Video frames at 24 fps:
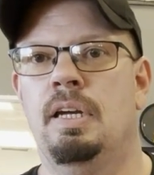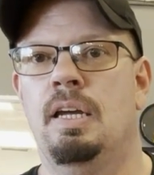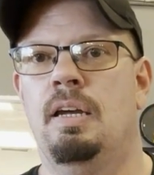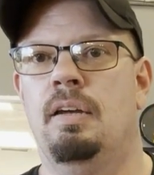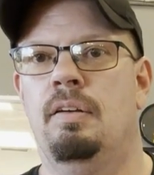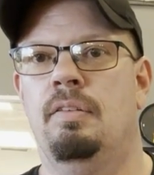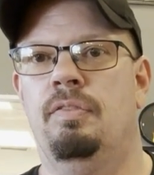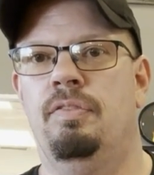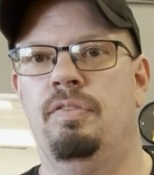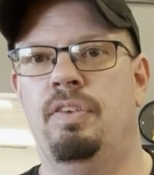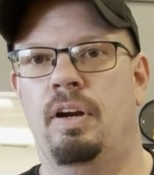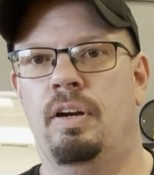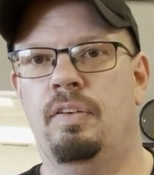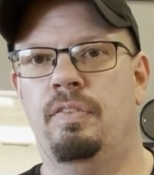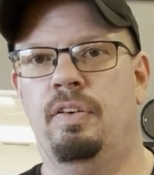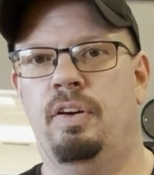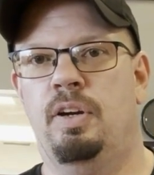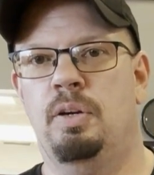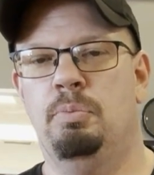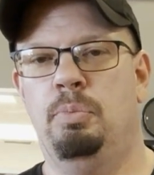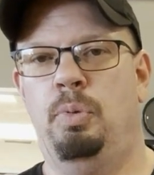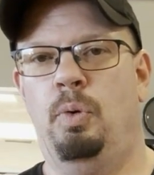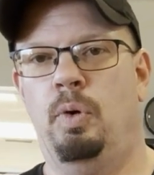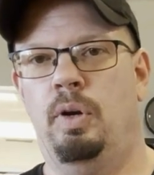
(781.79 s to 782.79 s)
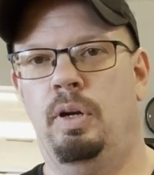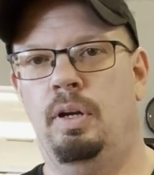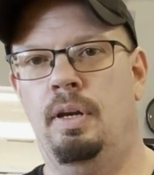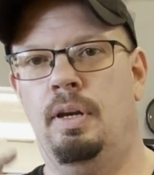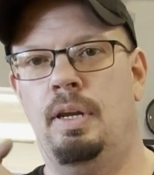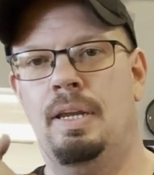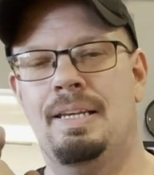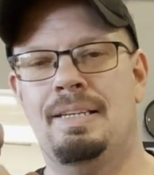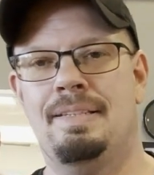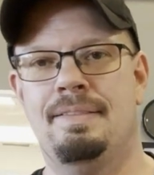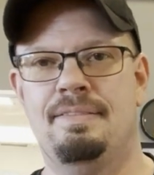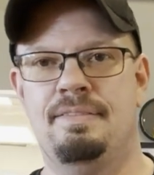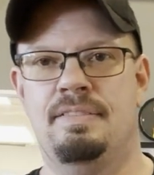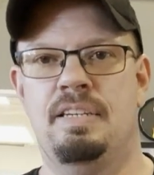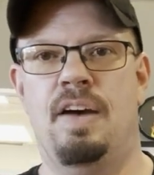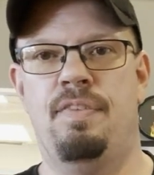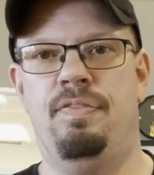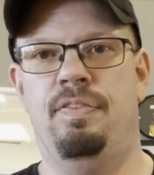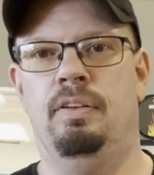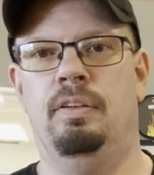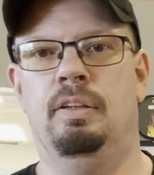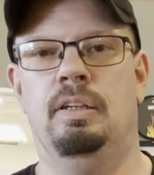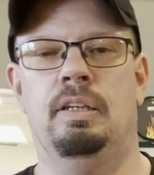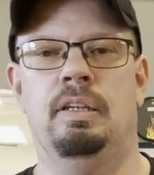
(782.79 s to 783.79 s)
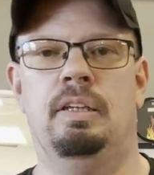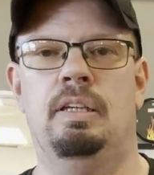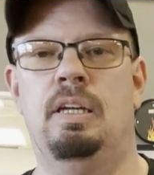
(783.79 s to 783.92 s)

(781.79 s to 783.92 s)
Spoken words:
Very, very important. Definitely get it